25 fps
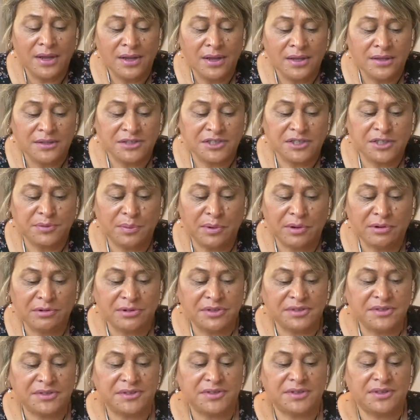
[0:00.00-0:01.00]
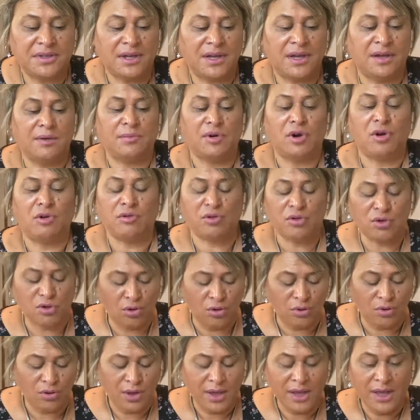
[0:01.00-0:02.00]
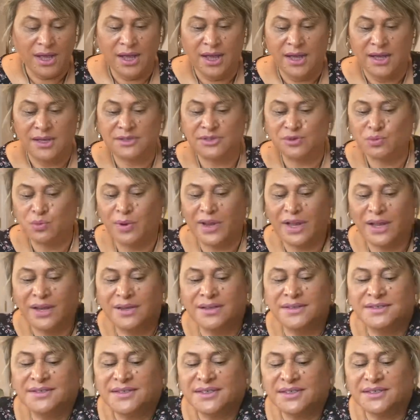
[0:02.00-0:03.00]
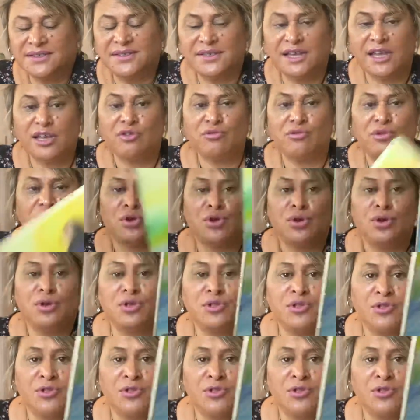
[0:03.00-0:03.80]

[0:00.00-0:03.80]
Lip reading: spirits oracle, as well as the sacred earth